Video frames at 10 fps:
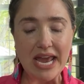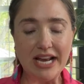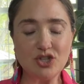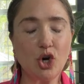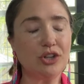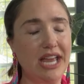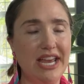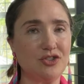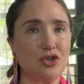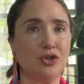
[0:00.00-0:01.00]
It's called
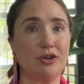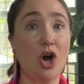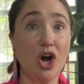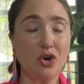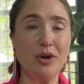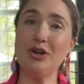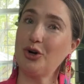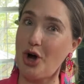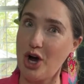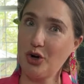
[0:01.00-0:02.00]
cancer concrete or
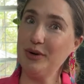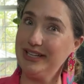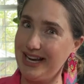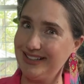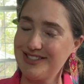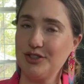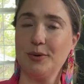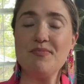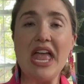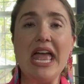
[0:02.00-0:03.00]
concrete cancer.